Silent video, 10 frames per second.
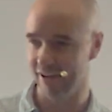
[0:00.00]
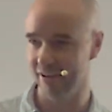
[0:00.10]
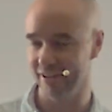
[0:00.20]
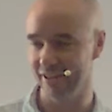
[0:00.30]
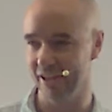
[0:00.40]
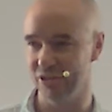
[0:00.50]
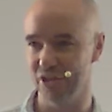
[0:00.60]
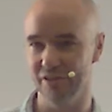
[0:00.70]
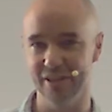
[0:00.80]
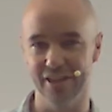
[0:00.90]
are,
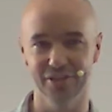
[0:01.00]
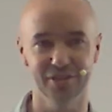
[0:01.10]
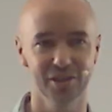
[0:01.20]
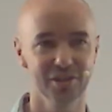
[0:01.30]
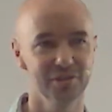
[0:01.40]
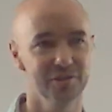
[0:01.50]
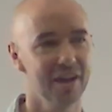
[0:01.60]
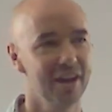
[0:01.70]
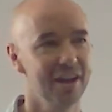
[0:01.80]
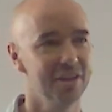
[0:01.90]
tuned into
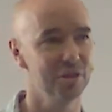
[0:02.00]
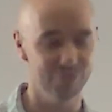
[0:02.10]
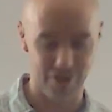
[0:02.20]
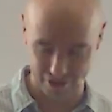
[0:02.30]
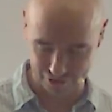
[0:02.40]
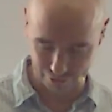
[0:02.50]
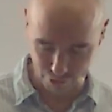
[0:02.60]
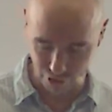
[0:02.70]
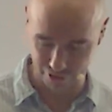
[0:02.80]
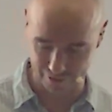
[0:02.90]
the rights
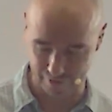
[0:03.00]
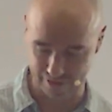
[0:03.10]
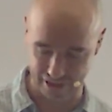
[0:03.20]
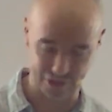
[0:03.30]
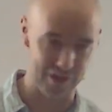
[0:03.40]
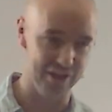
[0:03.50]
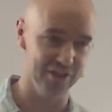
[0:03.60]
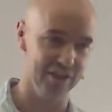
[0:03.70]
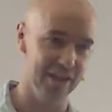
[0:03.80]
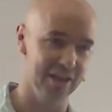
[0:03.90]
and wrongs of the
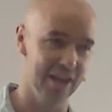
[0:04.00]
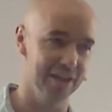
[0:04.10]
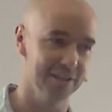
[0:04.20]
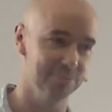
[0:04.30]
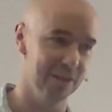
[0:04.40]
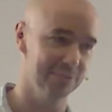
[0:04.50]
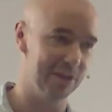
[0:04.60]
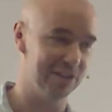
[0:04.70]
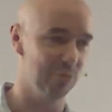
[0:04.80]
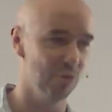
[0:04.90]
situation, and
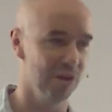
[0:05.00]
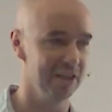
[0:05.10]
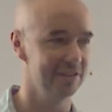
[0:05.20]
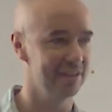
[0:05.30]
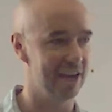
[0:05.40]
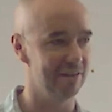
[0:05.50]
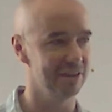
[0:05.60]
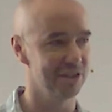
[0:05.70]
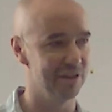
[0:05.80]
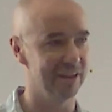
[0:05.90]
especially what is
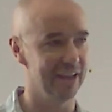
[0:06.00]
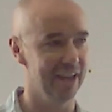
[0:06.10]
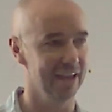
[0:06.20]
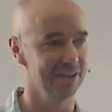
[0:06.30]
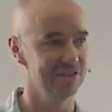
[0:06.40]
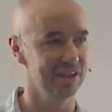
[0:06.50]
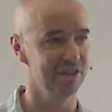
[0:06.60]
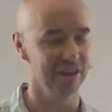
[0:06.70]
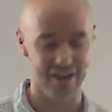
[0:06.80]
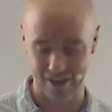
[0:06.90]
Sarah doing here? Is
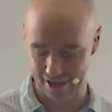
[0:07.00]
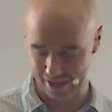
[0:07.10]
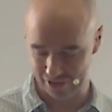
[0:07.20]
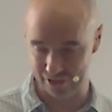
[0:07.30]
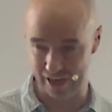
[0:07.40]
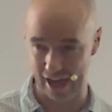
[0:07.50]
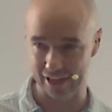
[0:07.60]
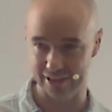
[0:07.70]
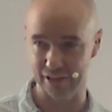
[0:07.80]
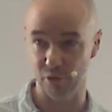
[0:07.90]
she
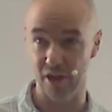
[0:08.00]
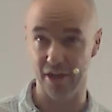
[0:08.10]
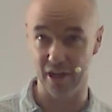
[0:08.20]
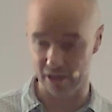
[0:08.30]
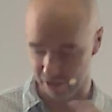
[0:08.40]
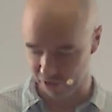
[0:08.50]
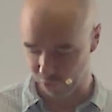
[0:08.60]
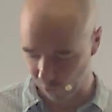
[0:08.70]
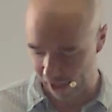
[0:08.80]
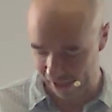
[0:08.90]
acts in quite an
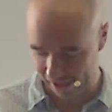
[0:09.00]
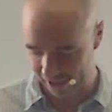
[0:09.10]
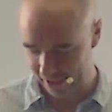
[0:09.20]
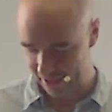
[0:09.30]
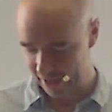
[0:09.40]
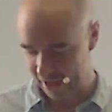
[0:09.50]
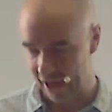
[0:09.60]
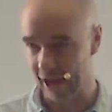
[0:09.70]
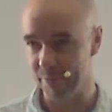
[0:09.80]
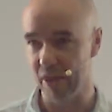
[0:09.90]
unkind way?
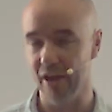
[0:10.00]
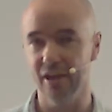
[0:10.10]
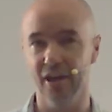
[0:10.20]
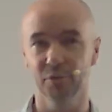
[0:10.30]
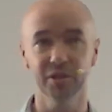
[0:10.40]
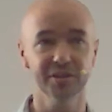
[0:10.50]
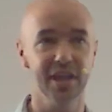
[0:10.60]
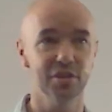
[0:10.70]
I want to